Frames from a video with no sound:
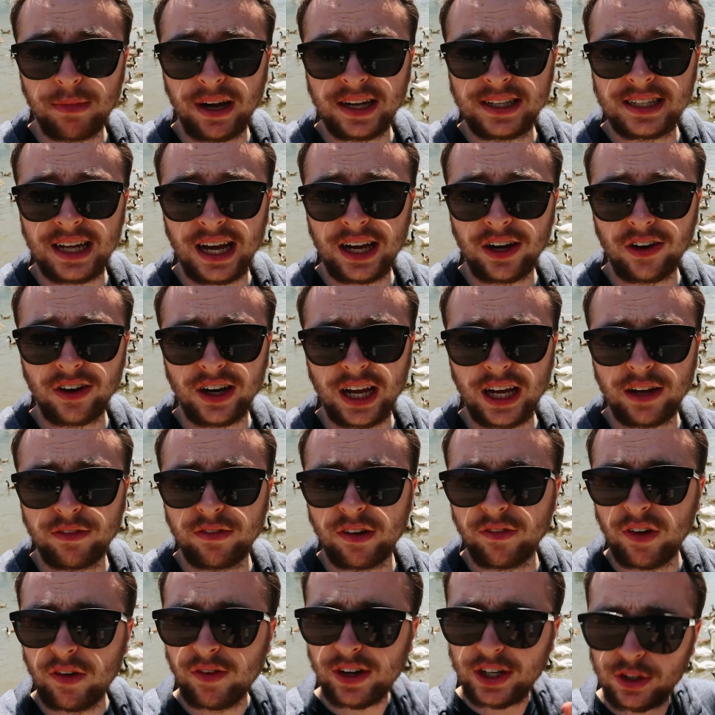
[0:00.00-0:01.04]
my entire life.
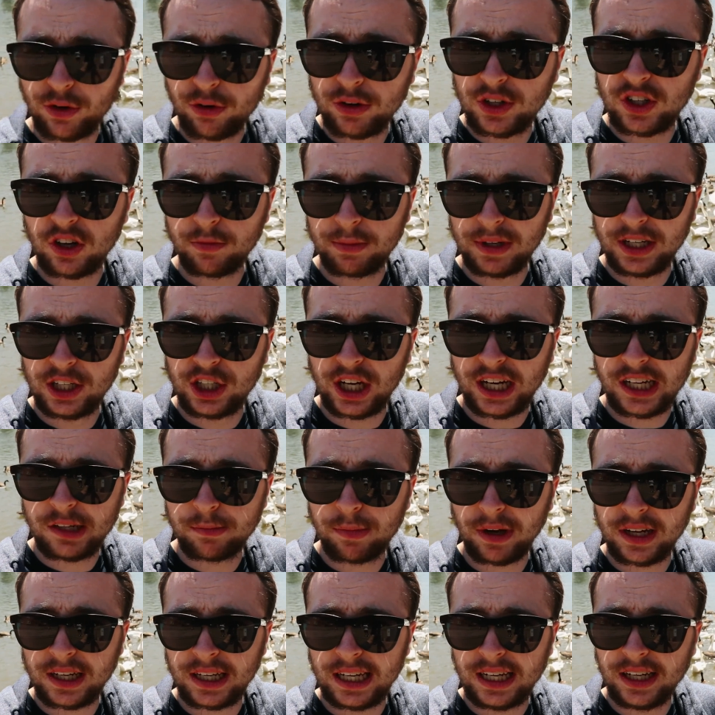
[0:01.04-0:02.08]
Have I ever told you I've been chased
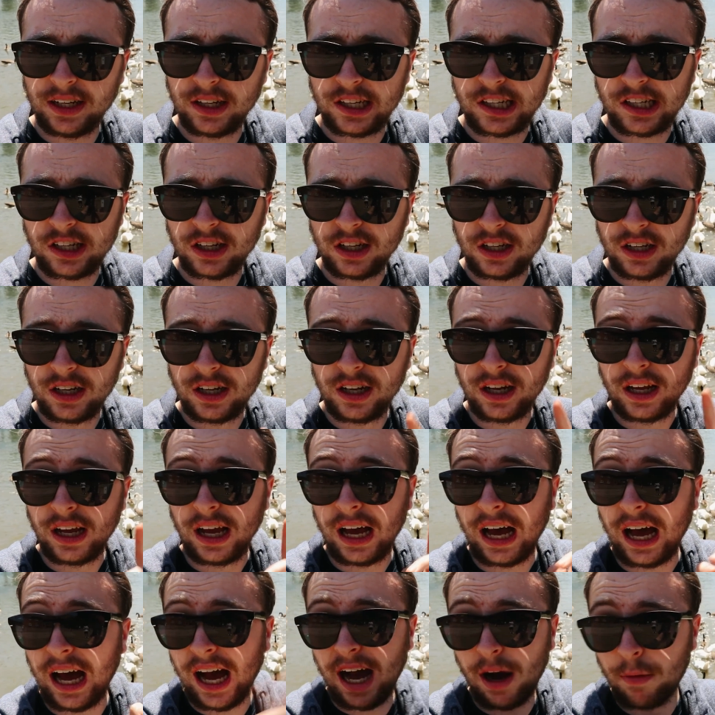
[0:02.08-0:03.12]
by geese?
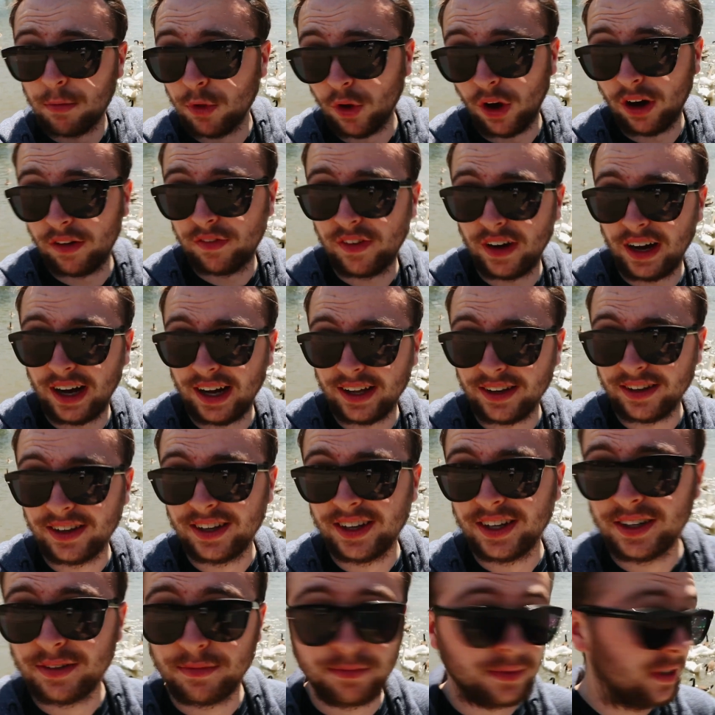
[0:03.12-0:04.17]
I'm not a fan,
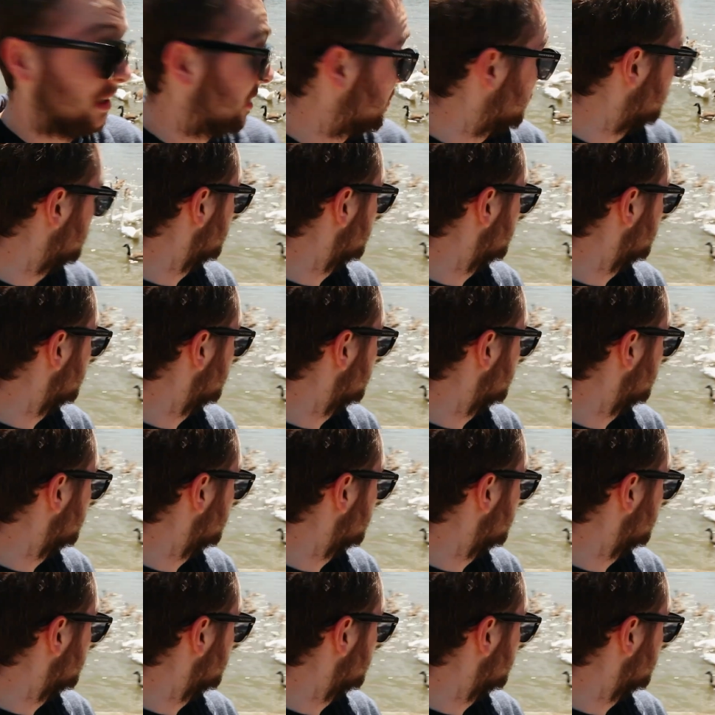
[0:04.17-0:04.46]
but